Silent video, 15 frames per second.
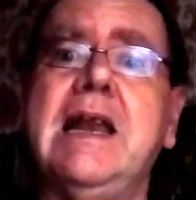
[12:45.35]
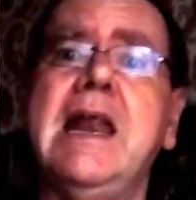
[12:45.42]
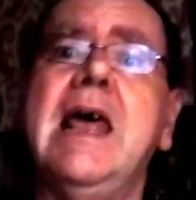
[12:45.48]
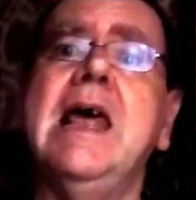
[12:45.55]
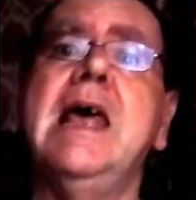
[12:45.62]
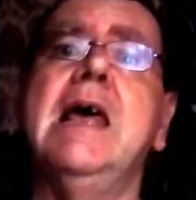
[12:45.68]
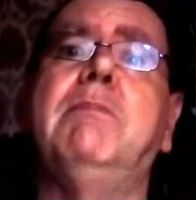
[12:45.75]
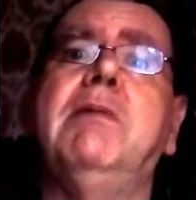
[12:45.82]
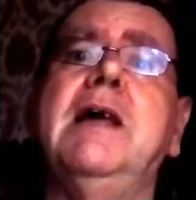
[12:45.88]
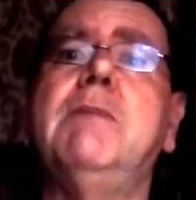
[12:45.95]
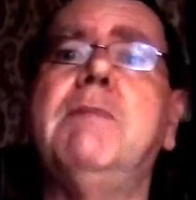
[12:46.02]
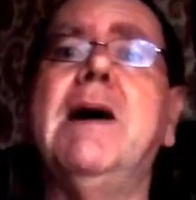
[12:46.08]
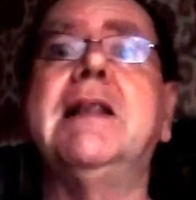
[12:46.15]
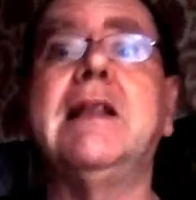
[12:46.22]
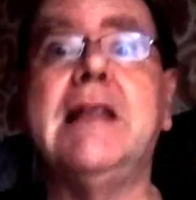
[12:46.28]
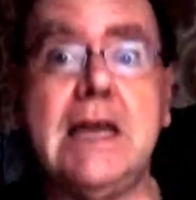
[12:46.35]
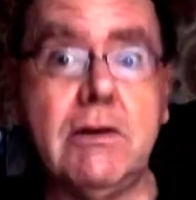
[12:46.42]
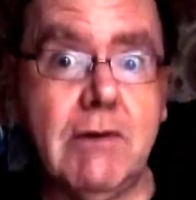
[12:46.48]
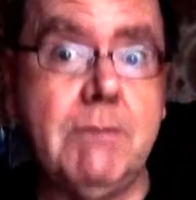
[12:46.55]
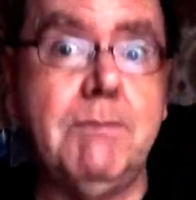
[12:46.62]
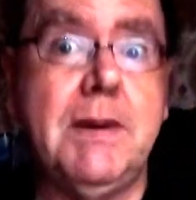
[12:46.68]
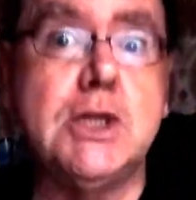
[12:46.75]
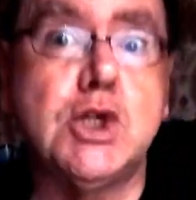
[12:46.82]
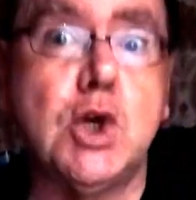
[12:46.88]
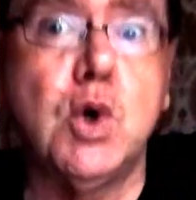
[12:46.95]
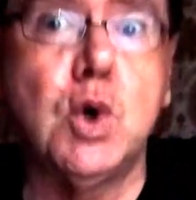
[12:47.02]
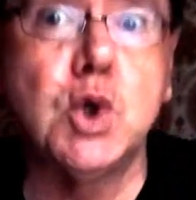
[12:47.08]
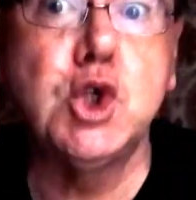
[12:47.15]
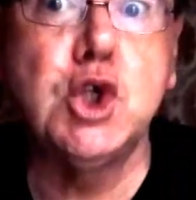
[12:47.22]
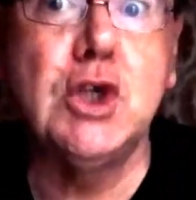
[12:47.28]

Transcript: played by the late great Peter Cushing,